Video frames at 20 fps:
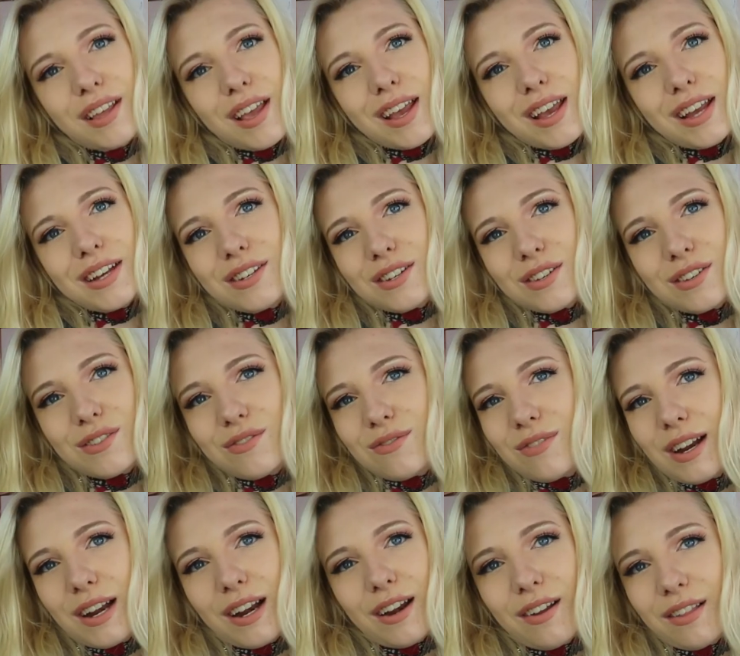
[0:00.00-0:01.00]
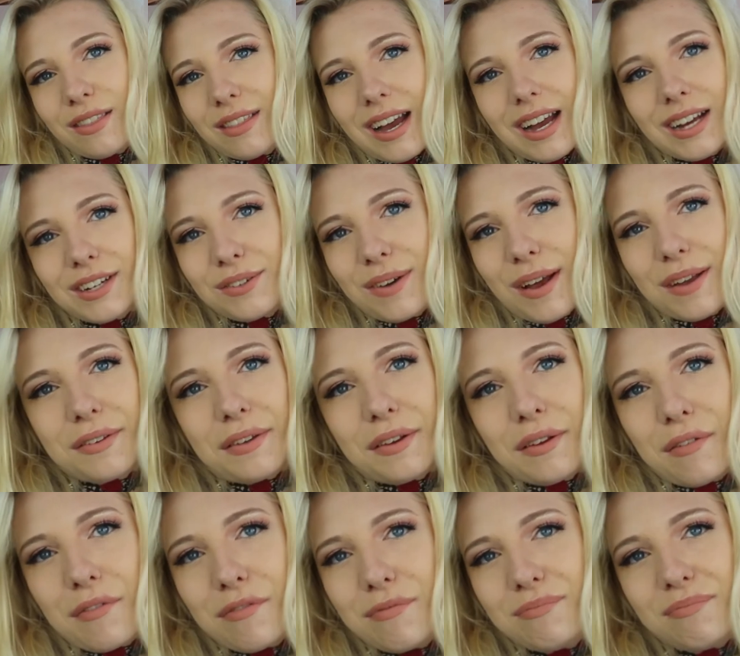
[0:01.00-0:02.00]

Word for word: It doesn't really look that attractive.